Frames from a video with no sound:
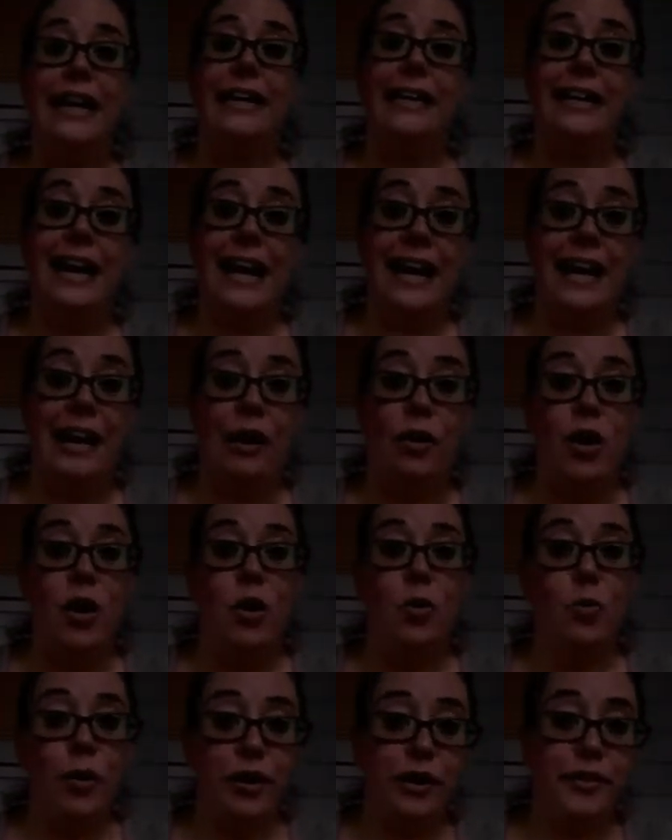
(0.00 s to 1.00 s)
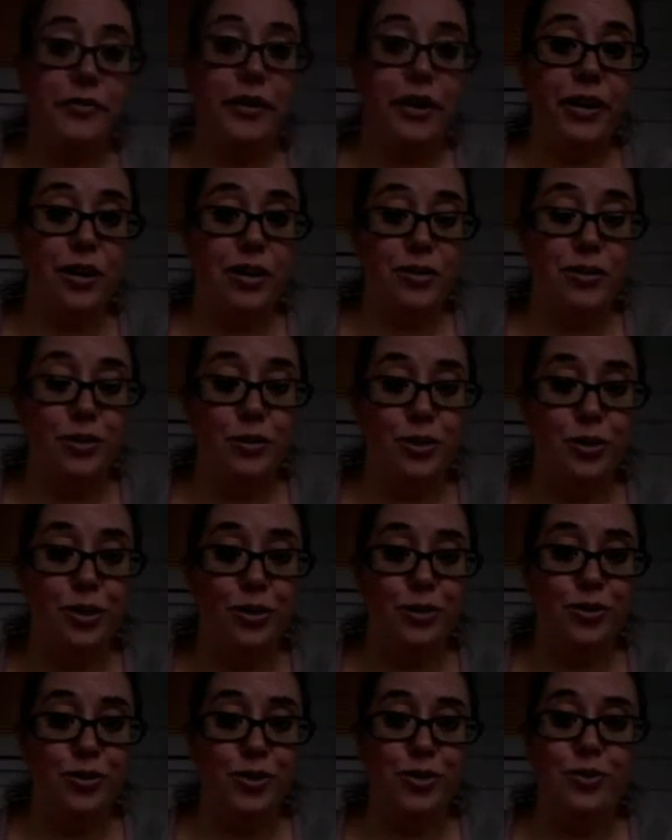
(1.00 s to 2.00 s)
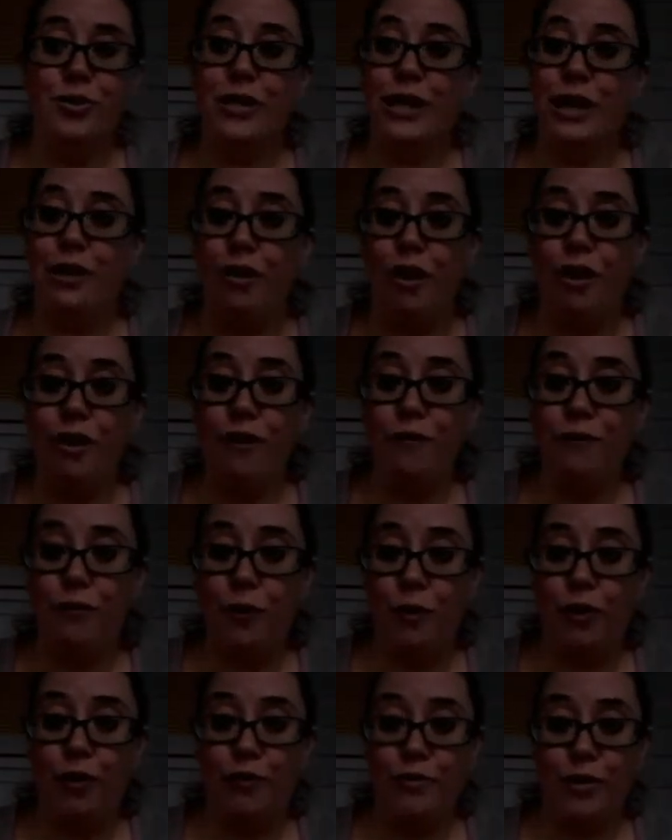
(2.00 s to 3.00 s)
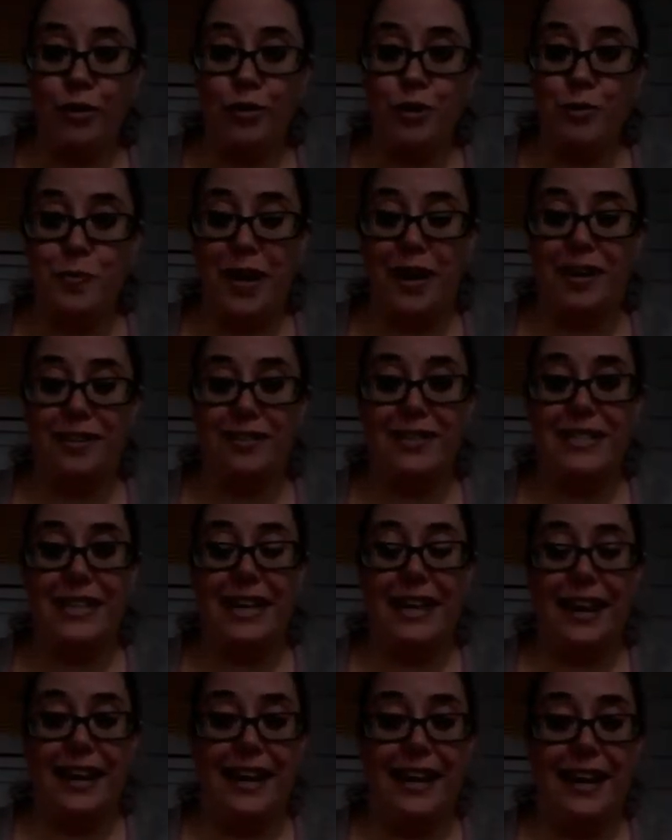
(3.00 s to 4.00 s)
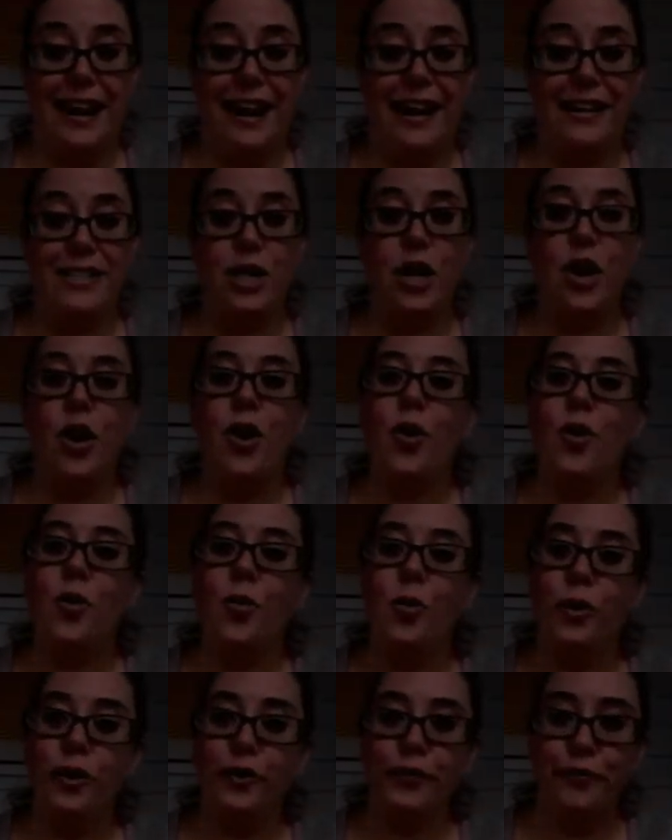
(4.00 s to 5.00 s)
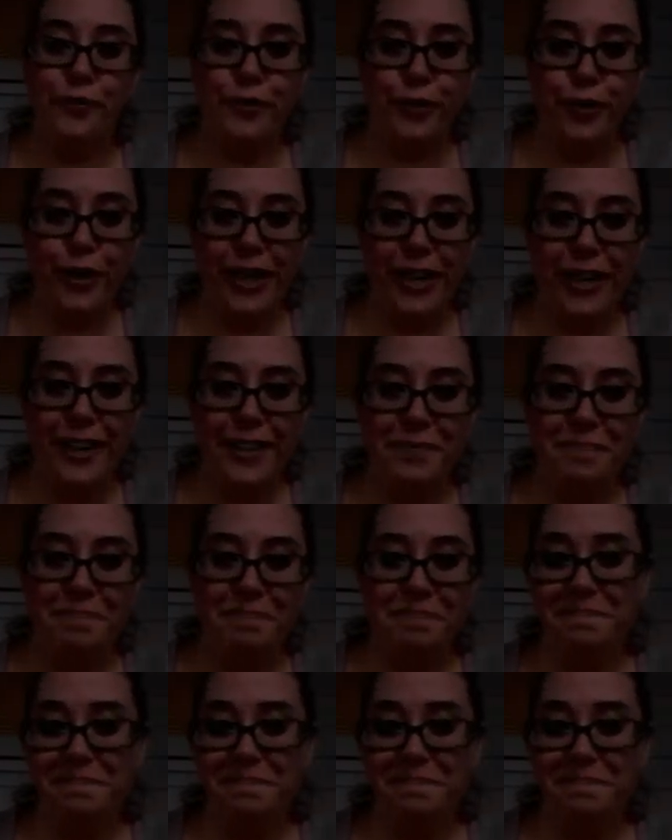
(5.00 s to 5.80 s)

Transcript: Now, what if I also told you that all 4 of those bottles that I got were free?